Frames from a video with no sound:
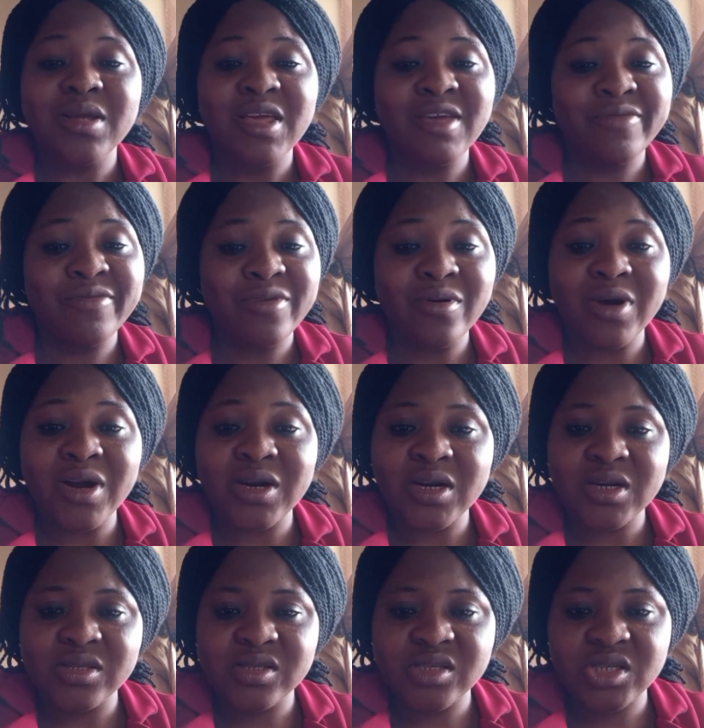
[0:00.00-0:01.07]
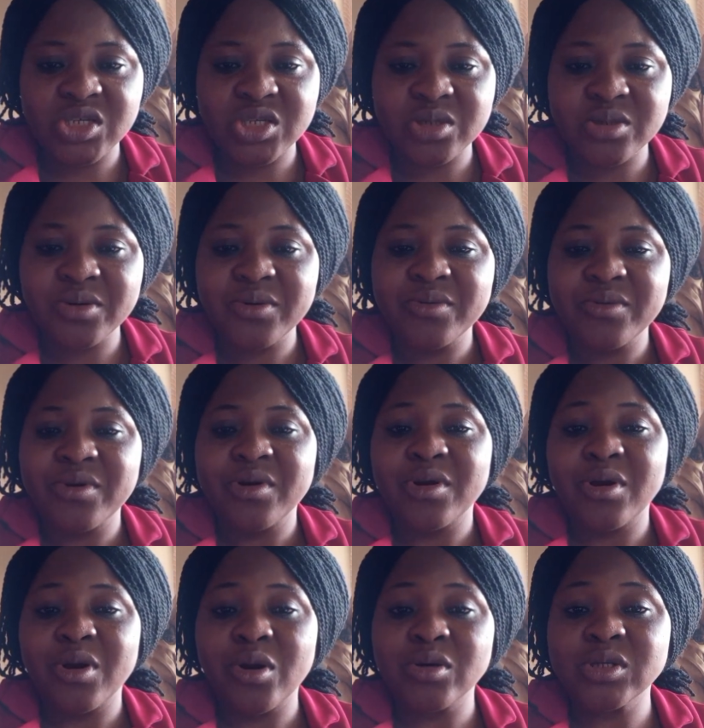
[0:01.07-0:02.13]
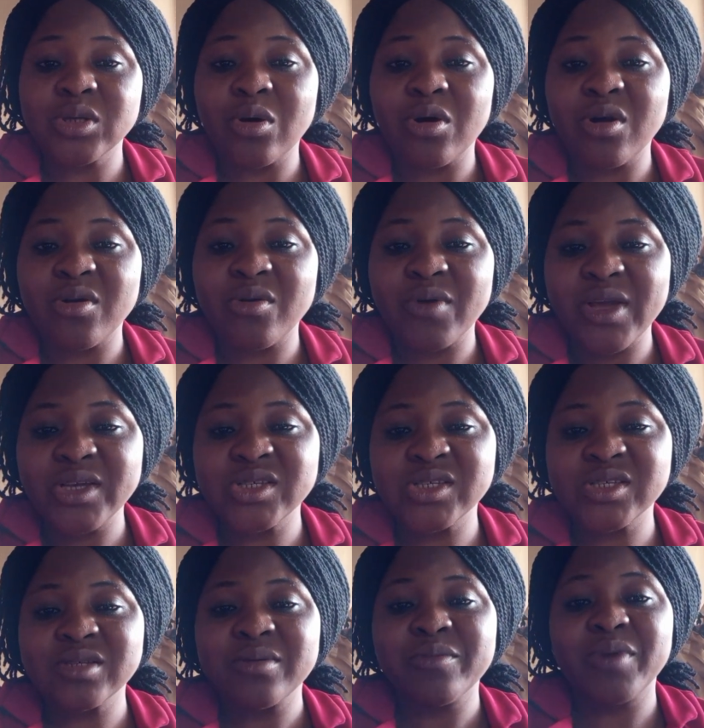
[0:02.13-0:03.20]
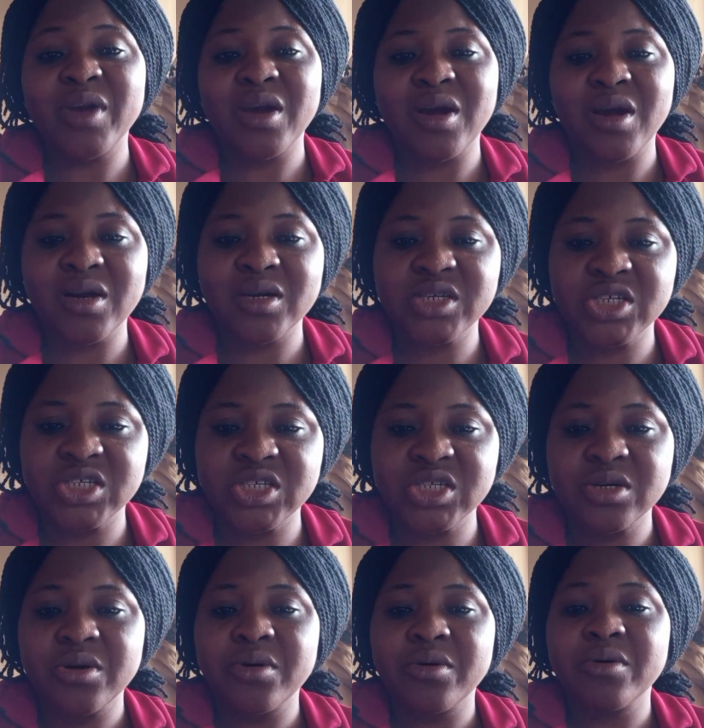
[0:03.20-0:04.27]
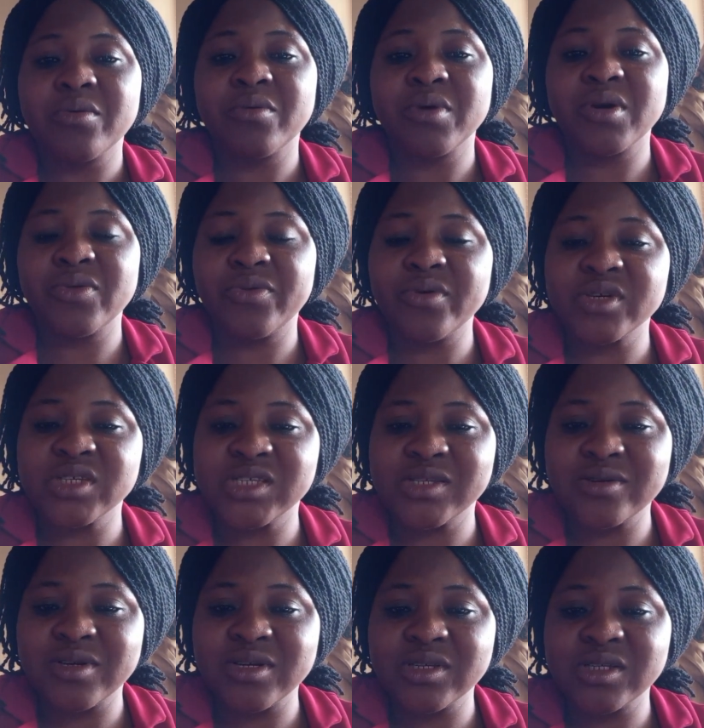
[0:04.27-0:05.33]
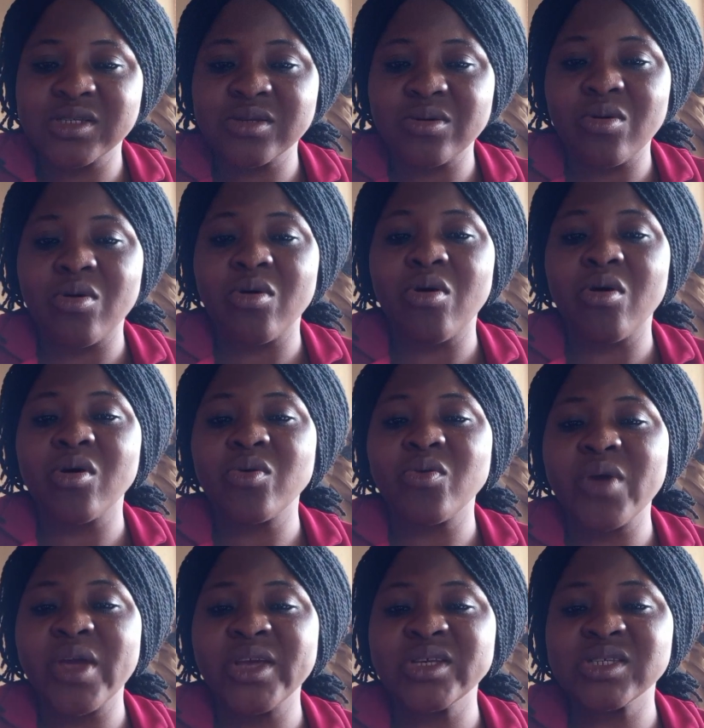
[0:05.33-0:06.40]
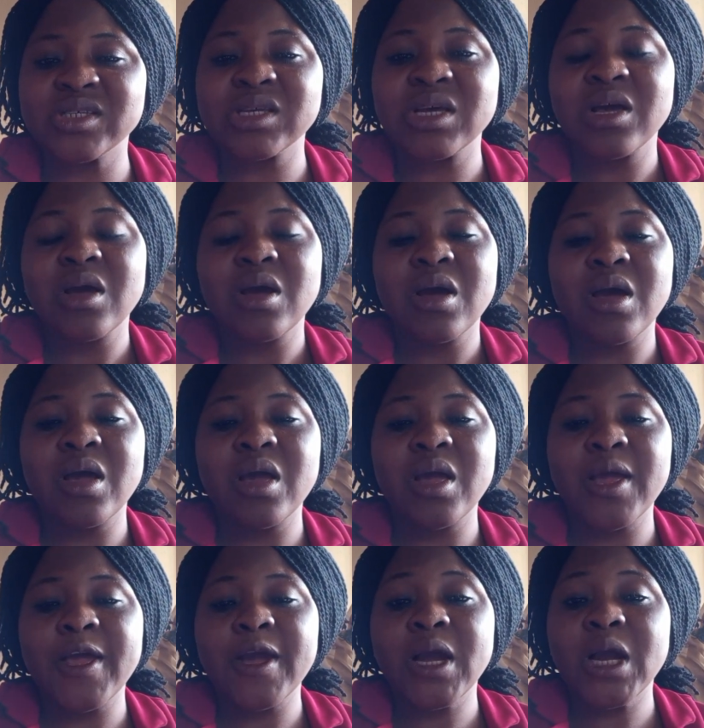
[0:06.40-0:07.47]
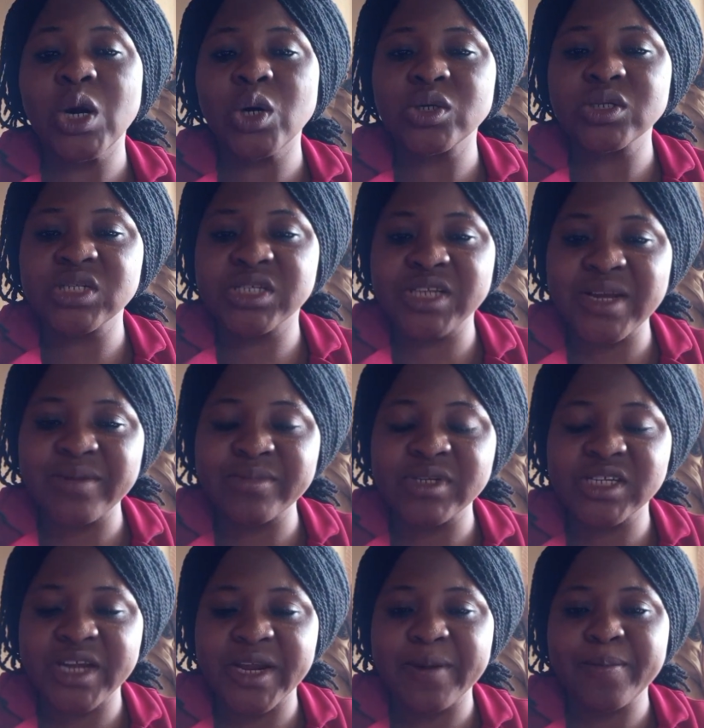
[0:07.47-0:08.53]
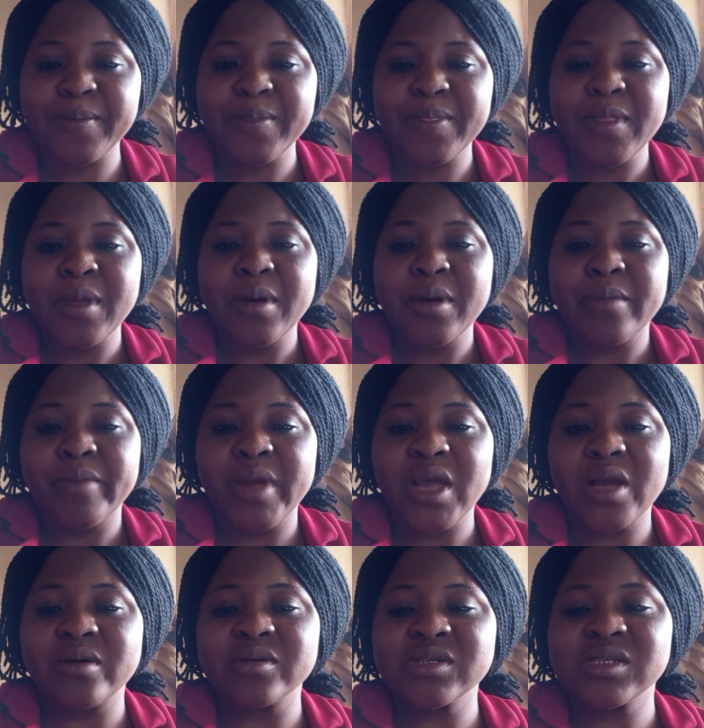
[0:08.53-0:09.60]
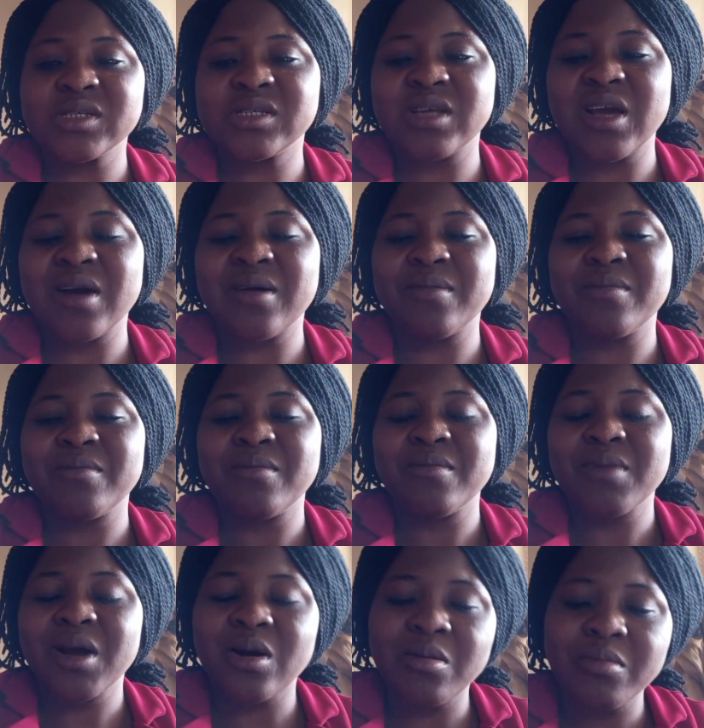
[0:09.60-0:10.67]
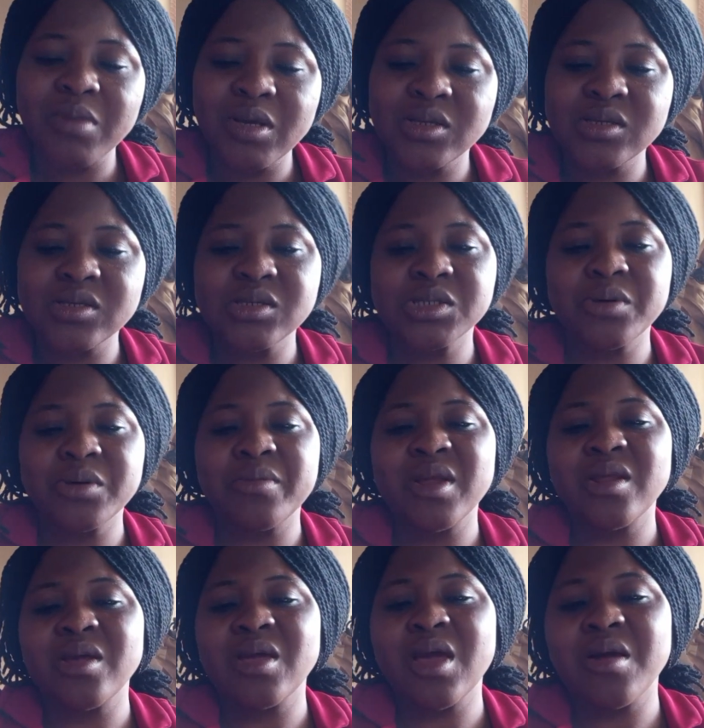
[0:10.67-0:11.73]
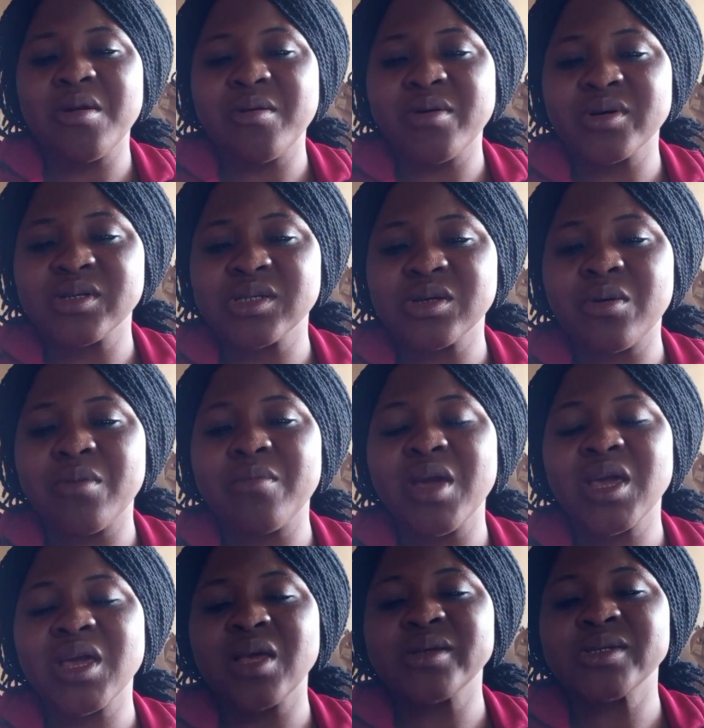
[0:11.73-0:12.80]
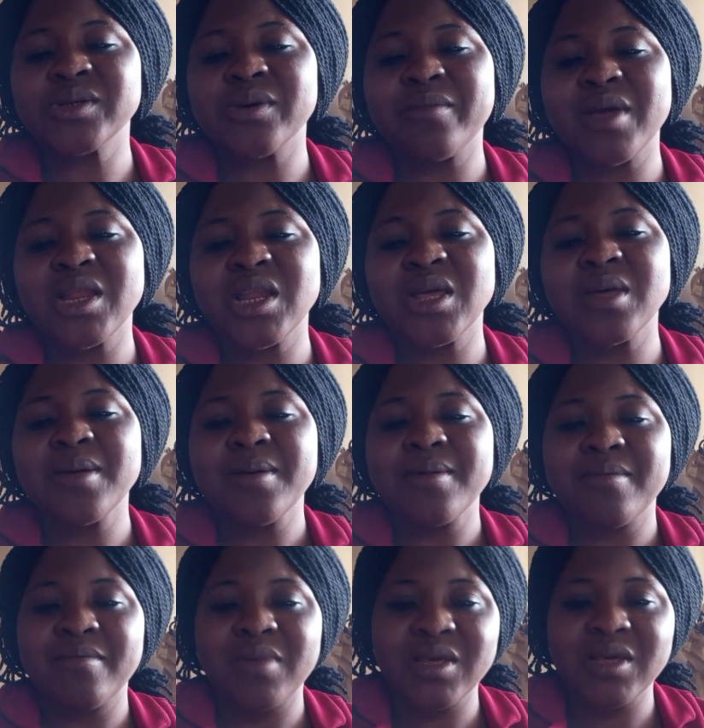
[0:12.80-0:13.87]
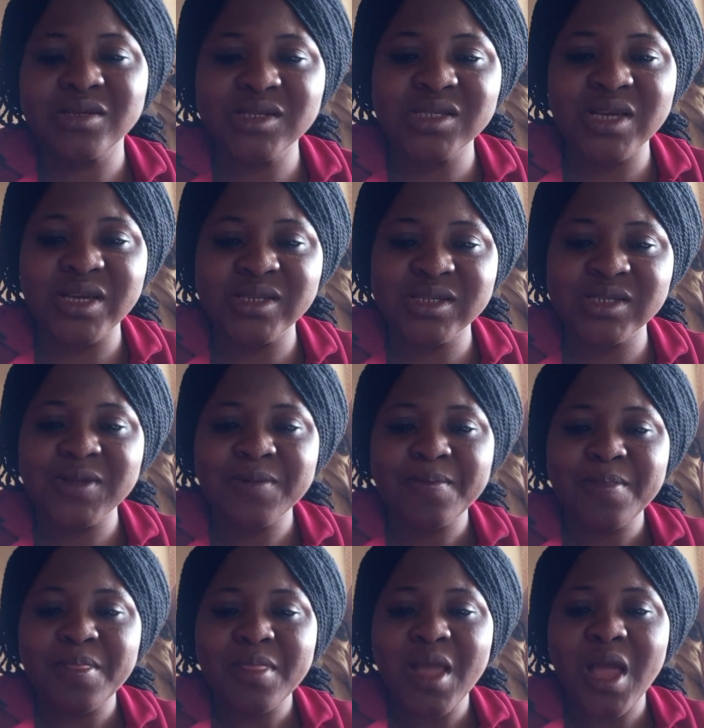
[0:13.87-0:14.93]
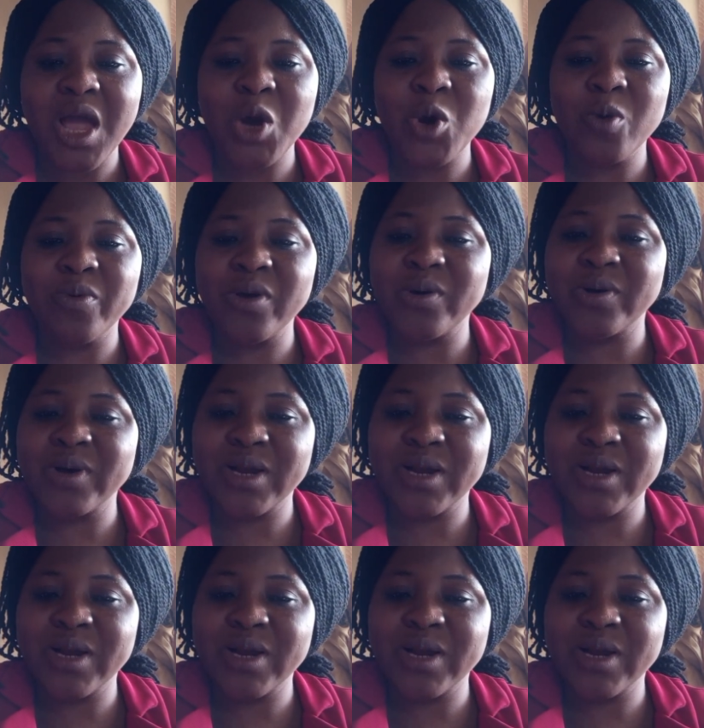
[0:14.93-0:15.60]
if you are a teacher, don't always be harsh with your students or always condemn them because they are committing so many errors or making so many mistakes. I hope you're